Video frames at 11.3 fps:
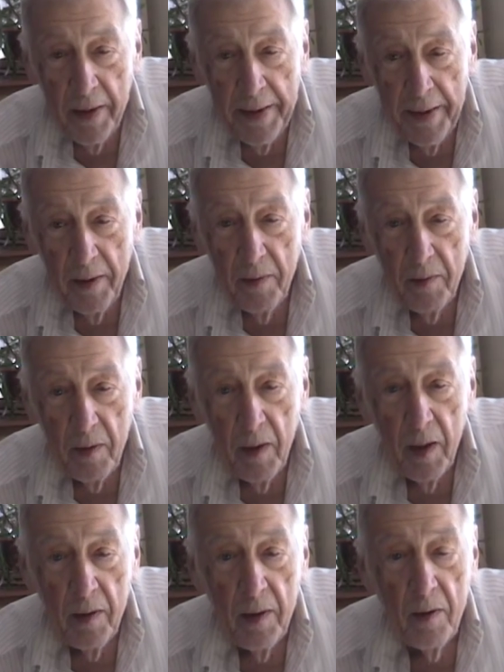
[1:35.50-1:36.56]
and
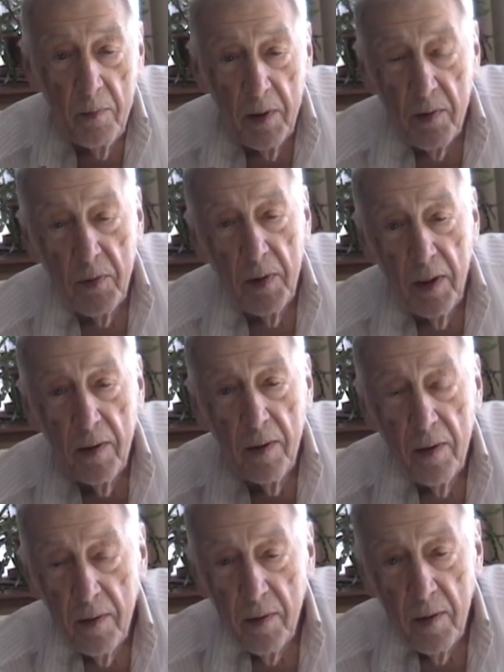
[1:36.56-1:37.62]
in
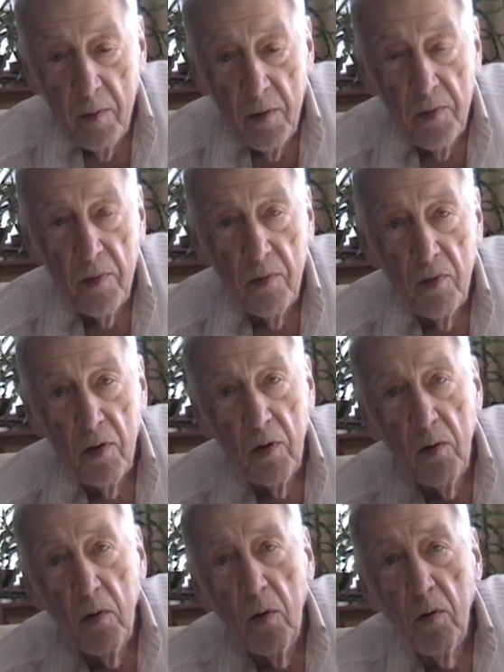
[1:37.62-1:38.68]
between there was this
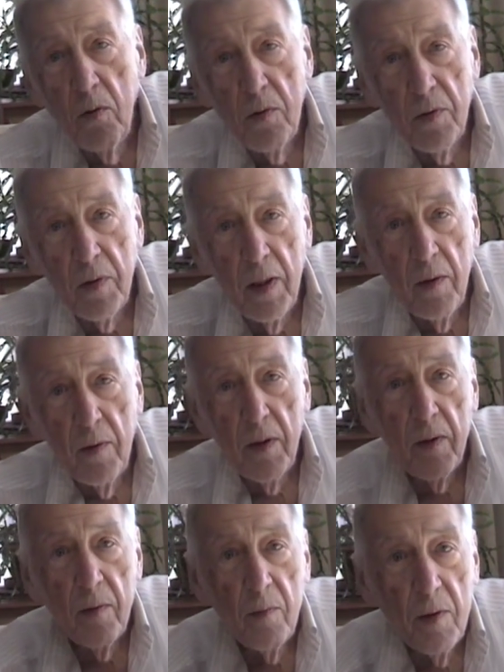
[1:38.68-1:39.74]
huge
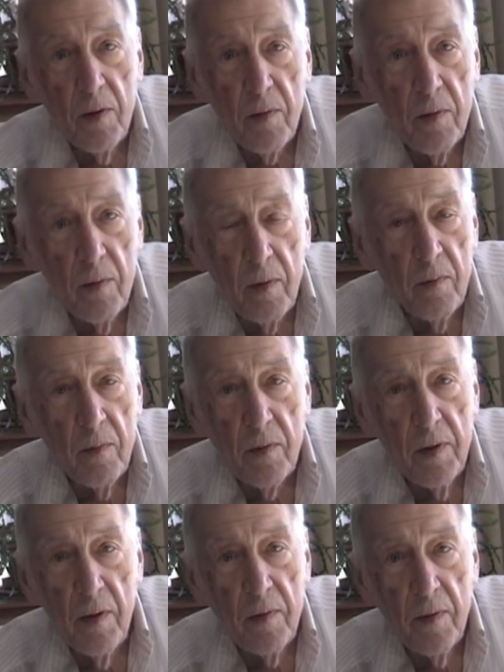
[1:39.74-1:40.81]
area which it
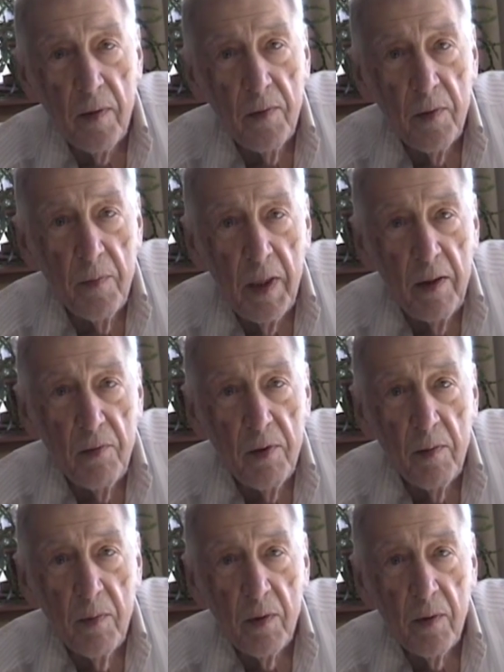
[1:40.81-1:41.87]
was either a
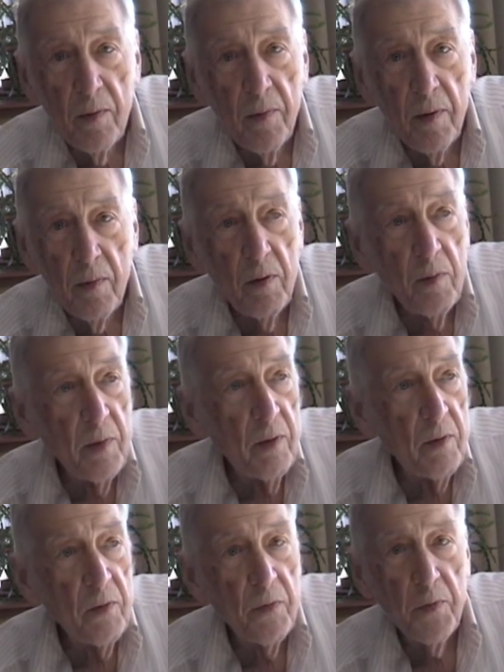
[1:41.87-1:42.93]
gymnasium or it could be
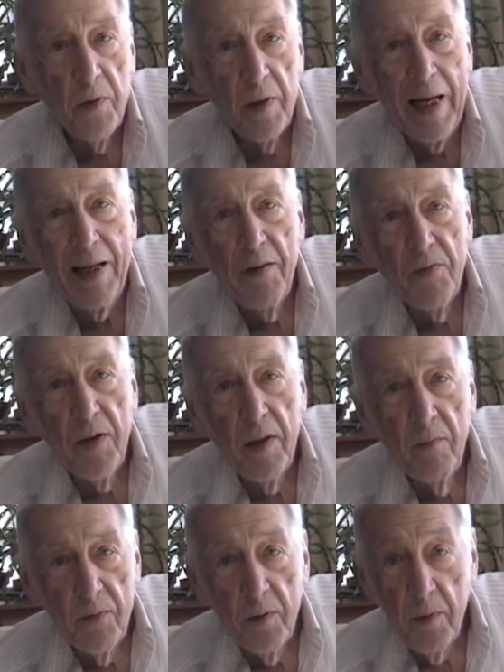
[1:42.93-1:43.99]
used for
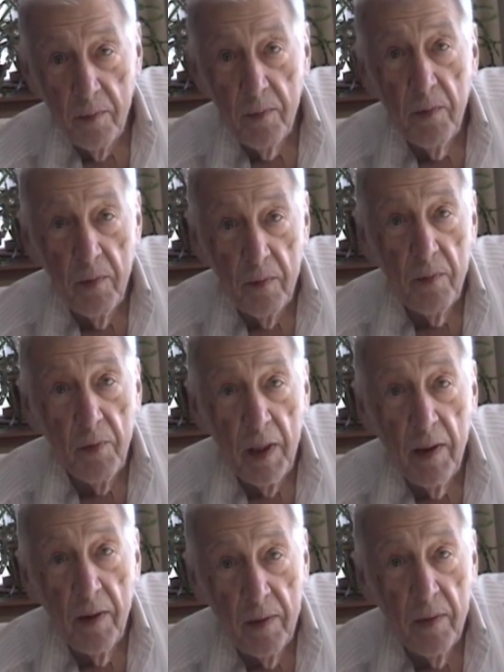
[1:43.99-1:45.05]
dancing, for
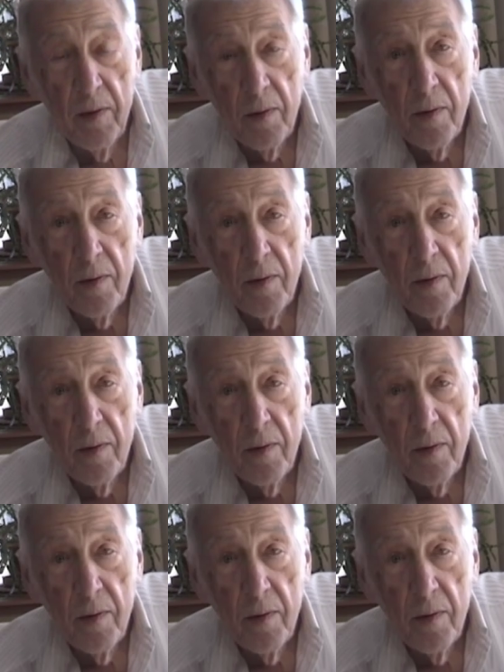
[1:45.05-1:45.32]
training,